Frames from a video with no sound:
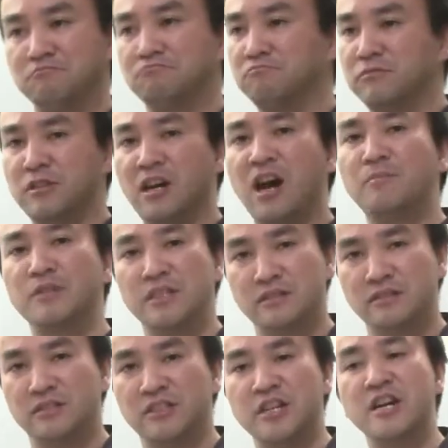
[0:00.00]

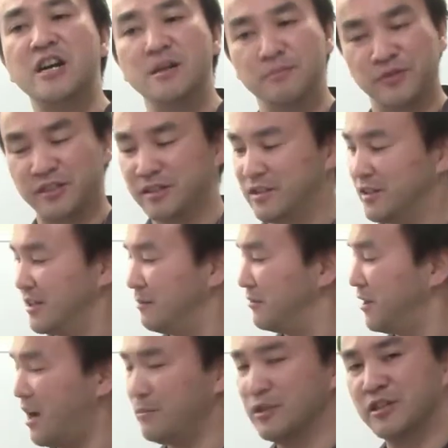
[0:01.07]
common terms, some
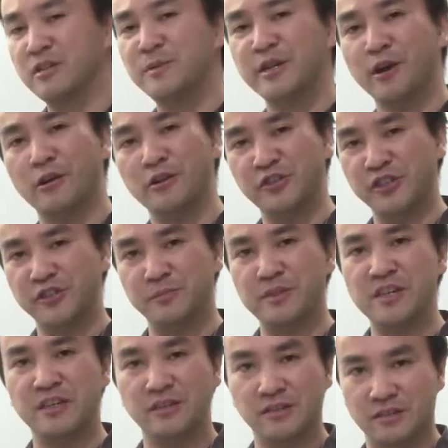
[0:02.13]
common terminologies
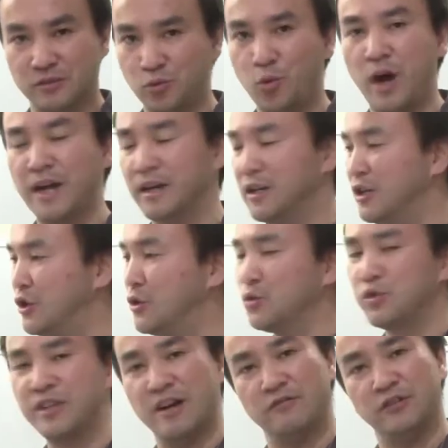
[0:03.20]
being widely
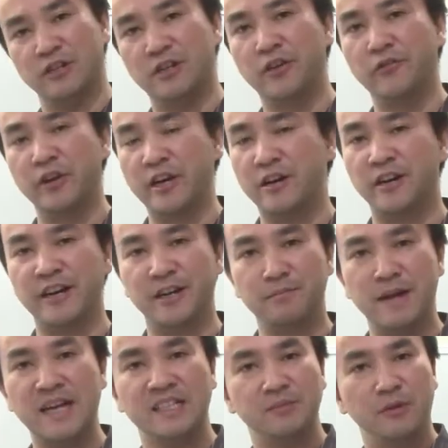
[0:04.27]
used out there regarding
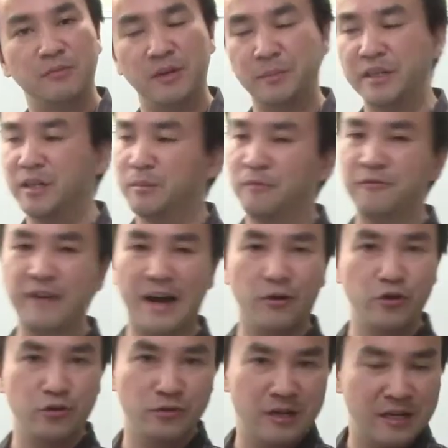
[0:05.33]
maximum and minimum
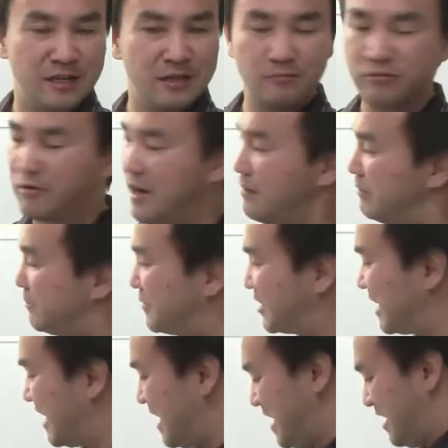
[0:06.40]
value problems.
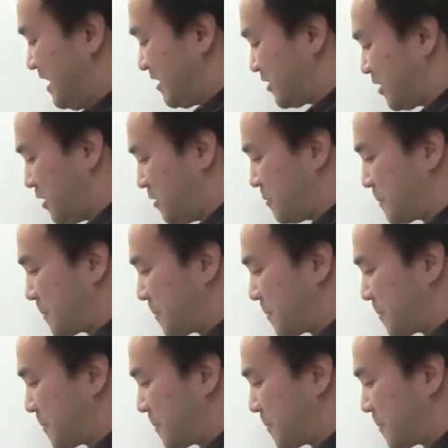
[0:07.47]
So